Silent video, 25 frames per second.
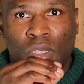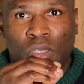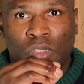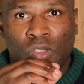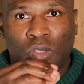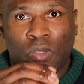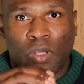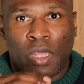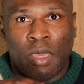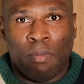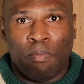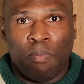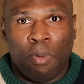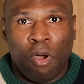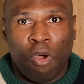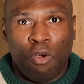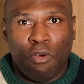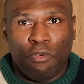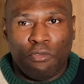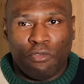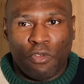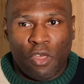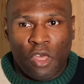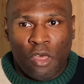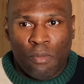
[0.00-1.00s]
So they
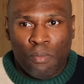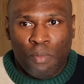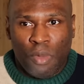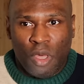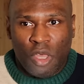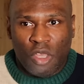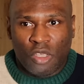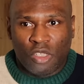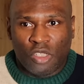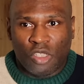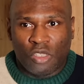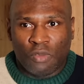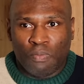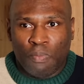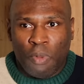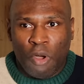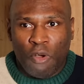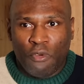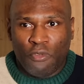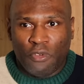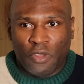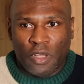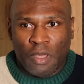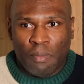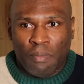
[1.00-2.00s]
both emerged,
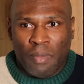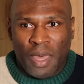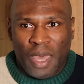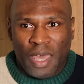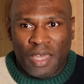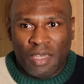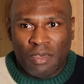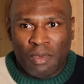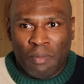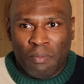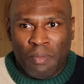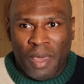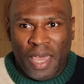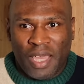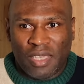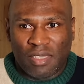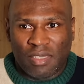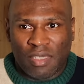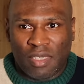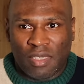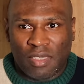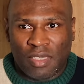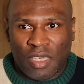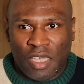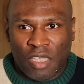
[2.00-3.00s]
both of the
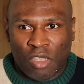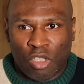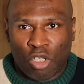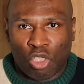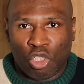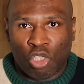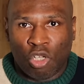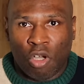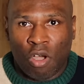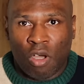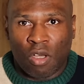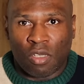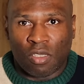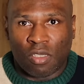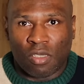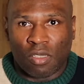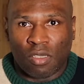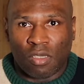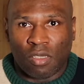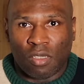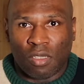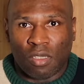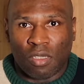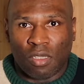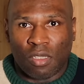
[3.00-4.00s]
mice in the
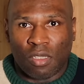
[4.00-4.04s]
jars,